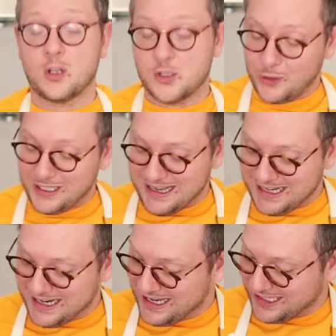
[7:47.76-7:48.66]
So we're gonna
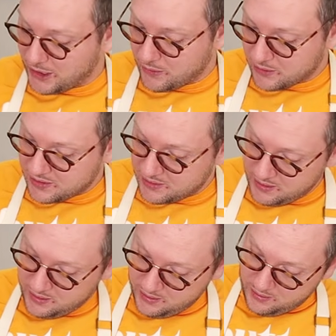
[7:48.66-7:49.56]
add our egg
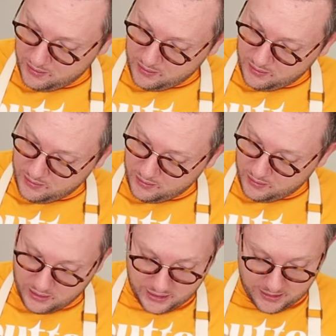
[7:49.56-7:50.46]
yolks.
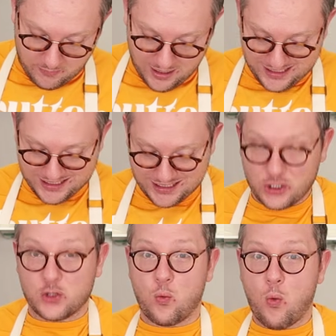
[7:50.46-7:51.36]
I'm adding
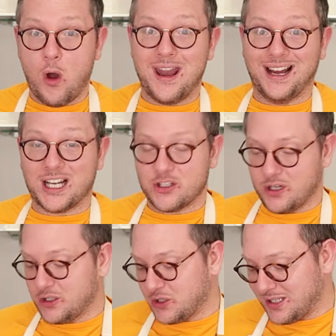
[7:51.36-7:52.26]
just one
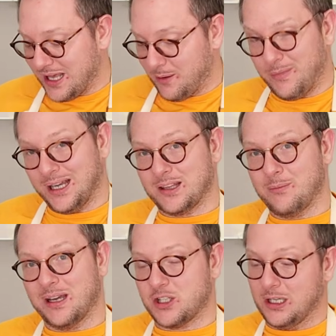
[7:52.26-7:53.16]
extra just to help make the
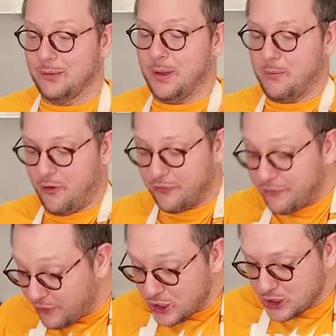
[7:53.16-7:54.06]
mixture a little bit more
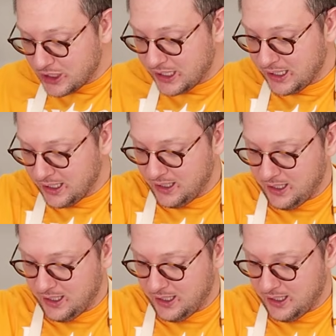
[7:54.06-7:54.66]
fudgy.